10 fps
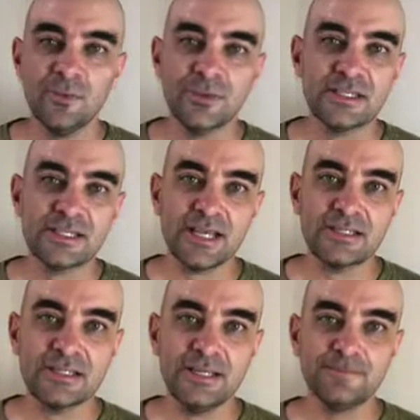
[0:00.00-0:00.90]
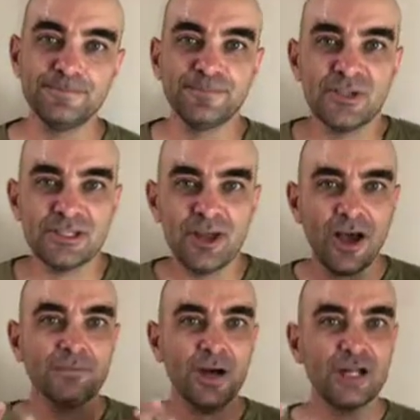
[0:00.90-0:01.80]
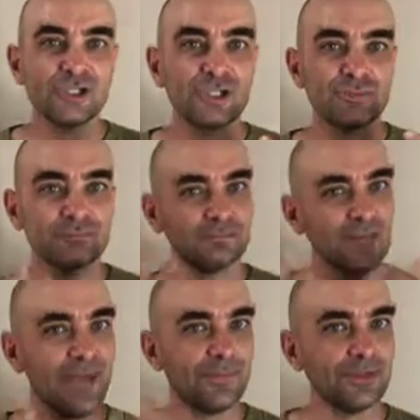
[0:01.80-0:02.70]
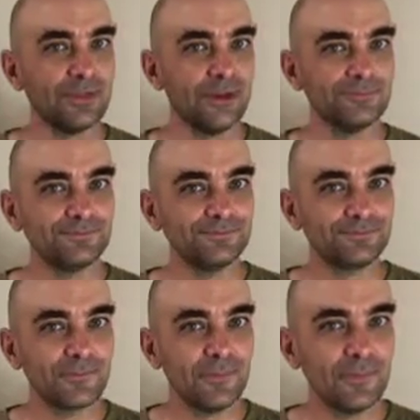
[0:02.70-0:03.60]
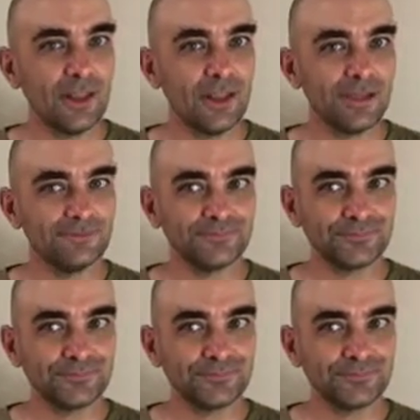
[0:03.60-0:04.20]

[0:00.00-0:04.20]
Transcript: even with the second steep, there's not much happening there. Like,